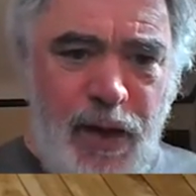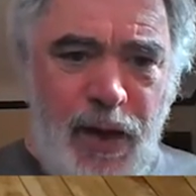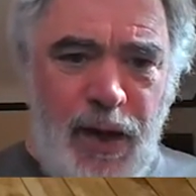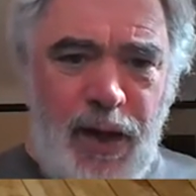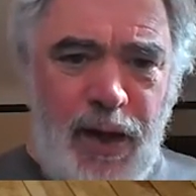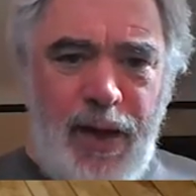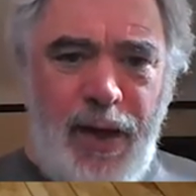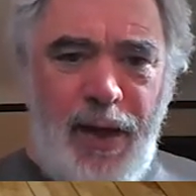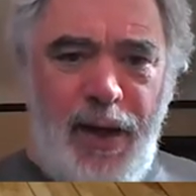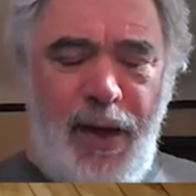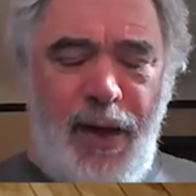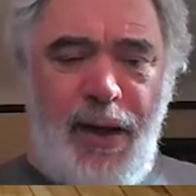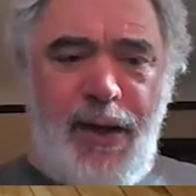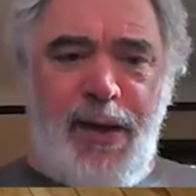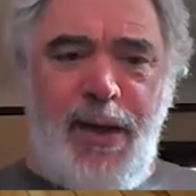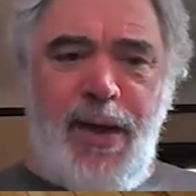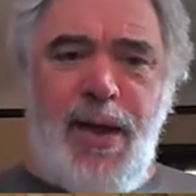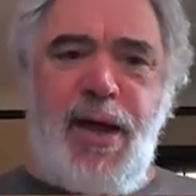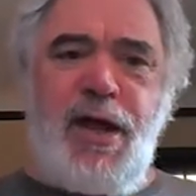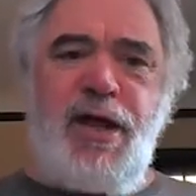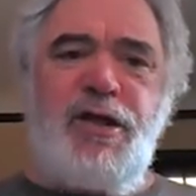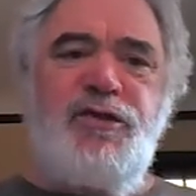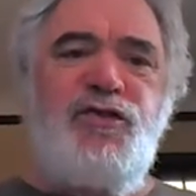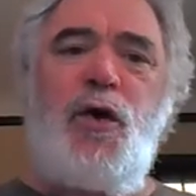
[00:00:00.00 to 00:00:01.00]
Uh,
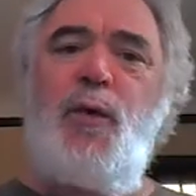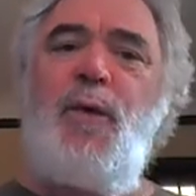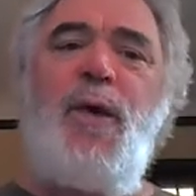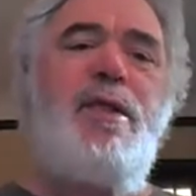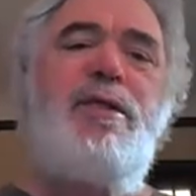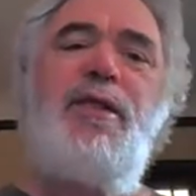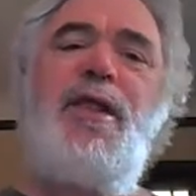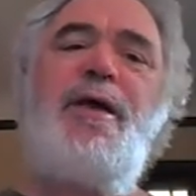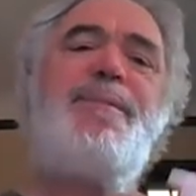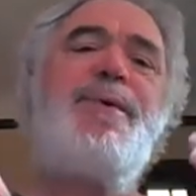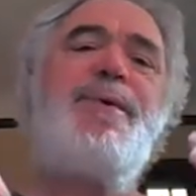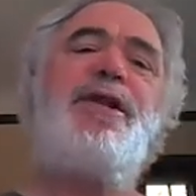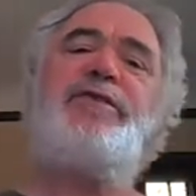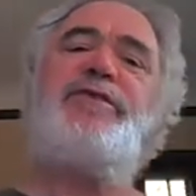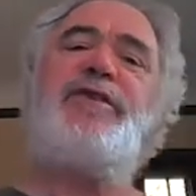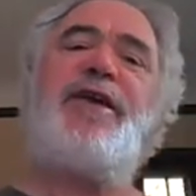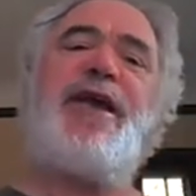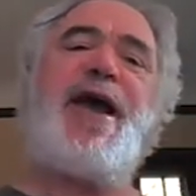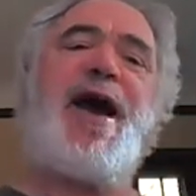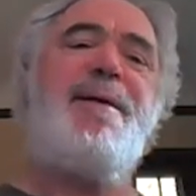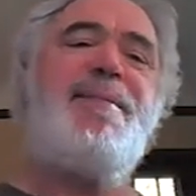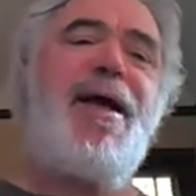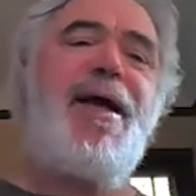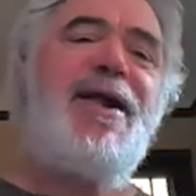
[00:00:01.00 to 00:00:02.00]
so let me just
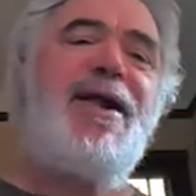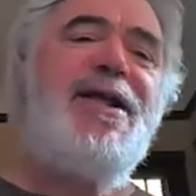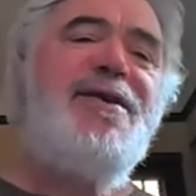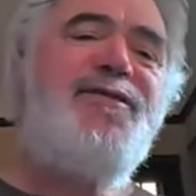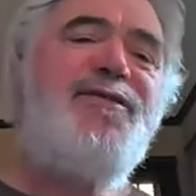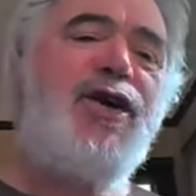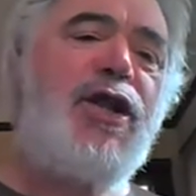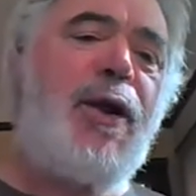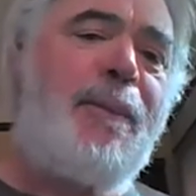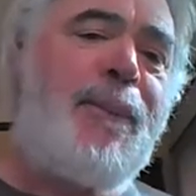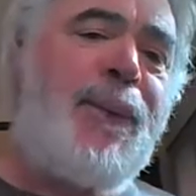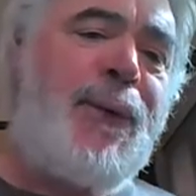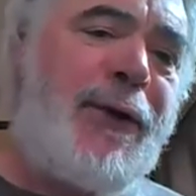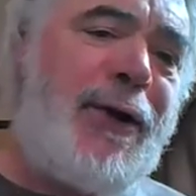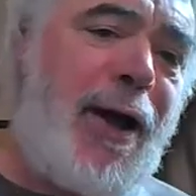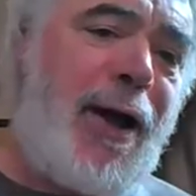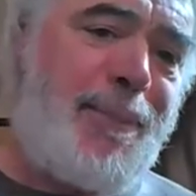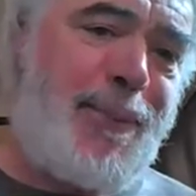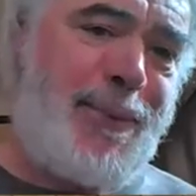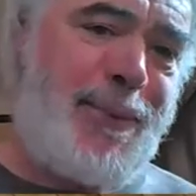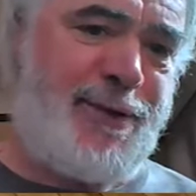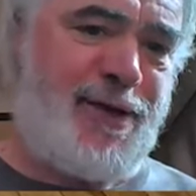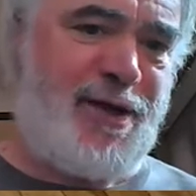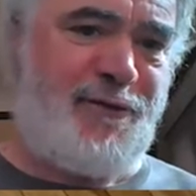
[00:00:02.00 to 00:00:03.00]
say, I'm not even gonna put
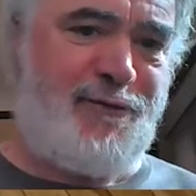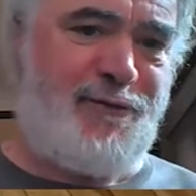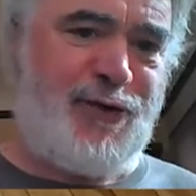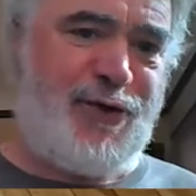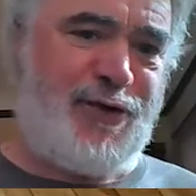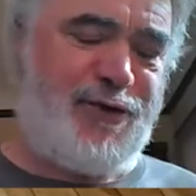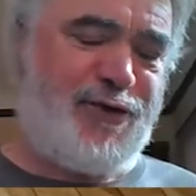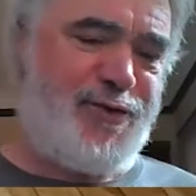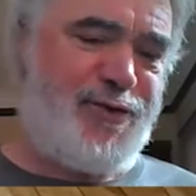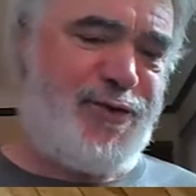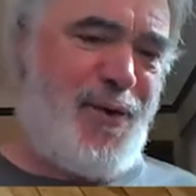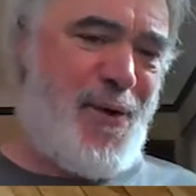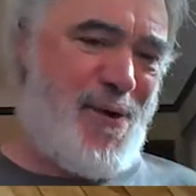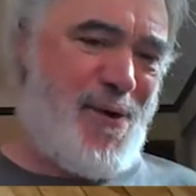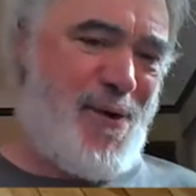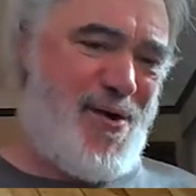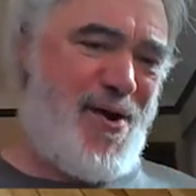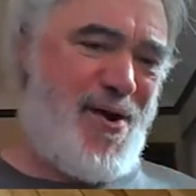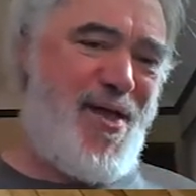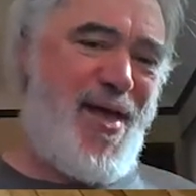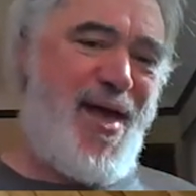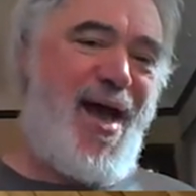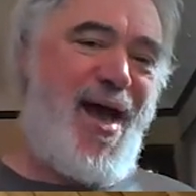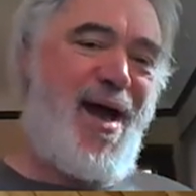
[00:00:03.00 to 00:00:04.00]
up a definition
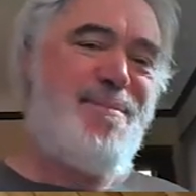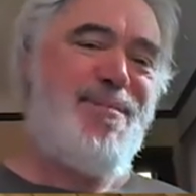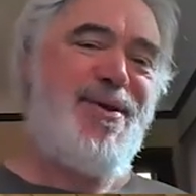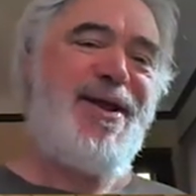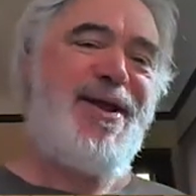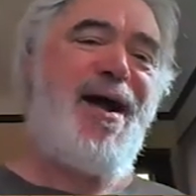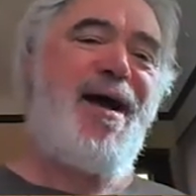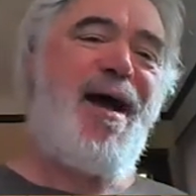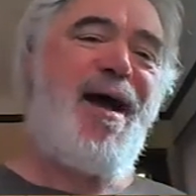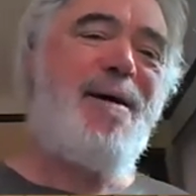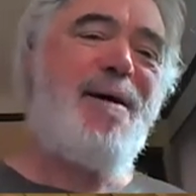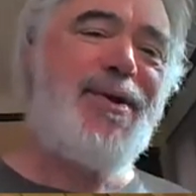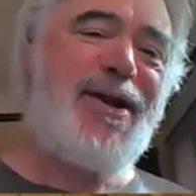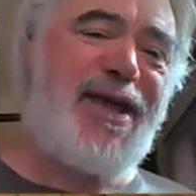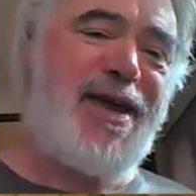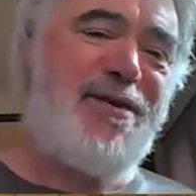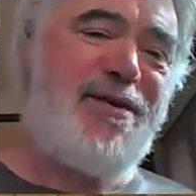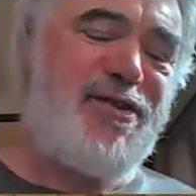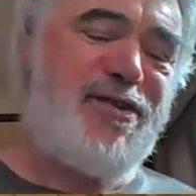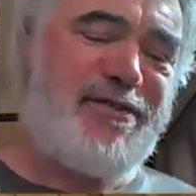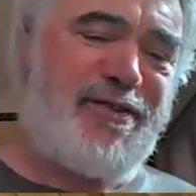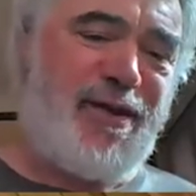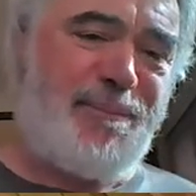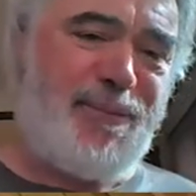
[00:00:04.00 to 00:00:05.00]
or, I mean, I'm gonna
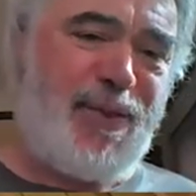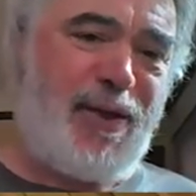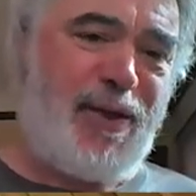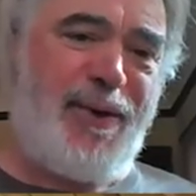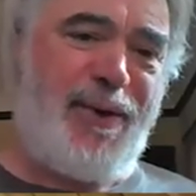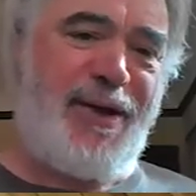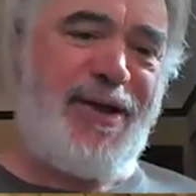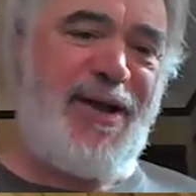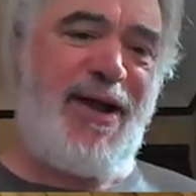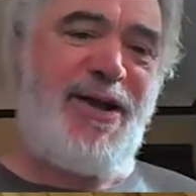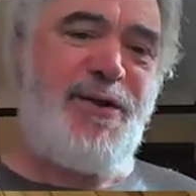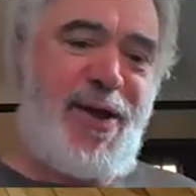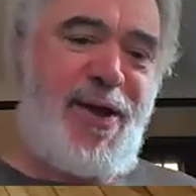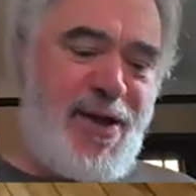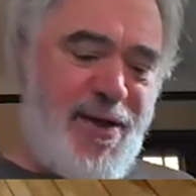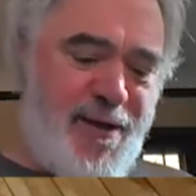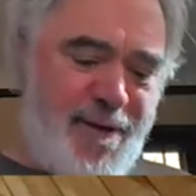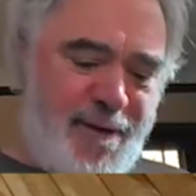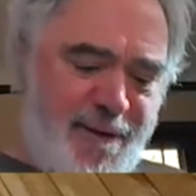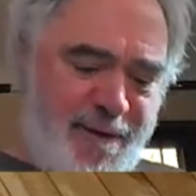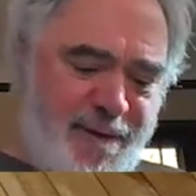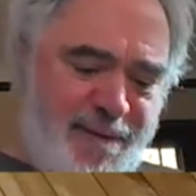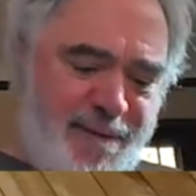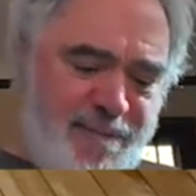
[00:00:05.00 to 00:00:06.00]
give you something, but anyway,
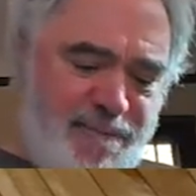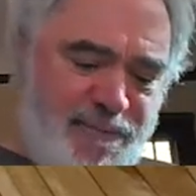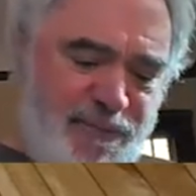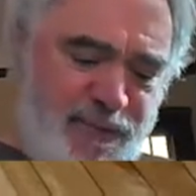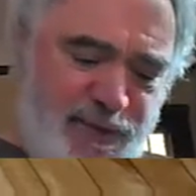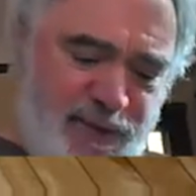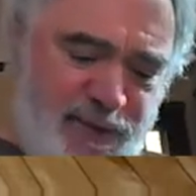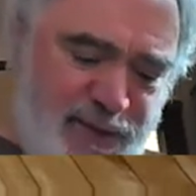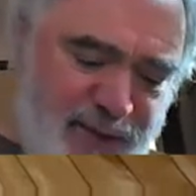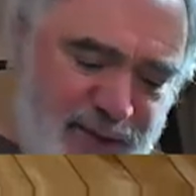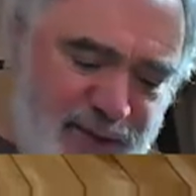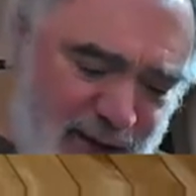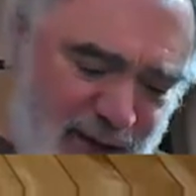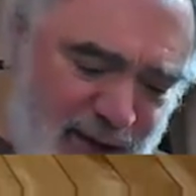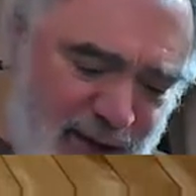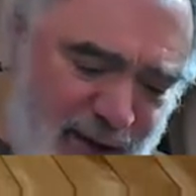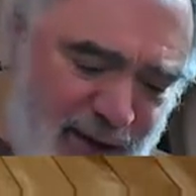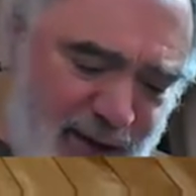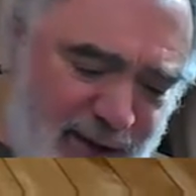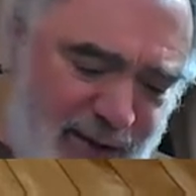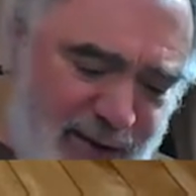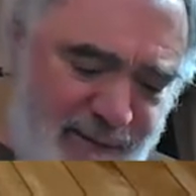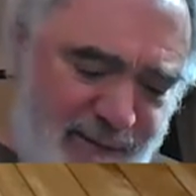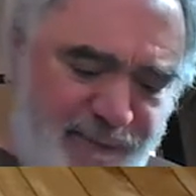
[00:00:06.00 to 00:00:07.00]

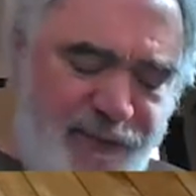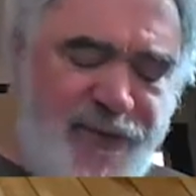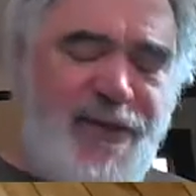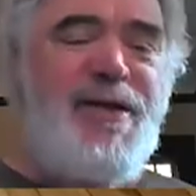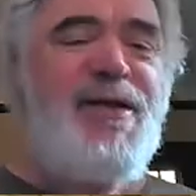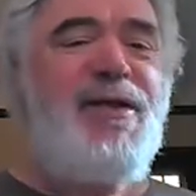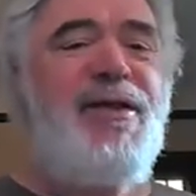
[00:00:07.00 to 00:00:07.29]
uh,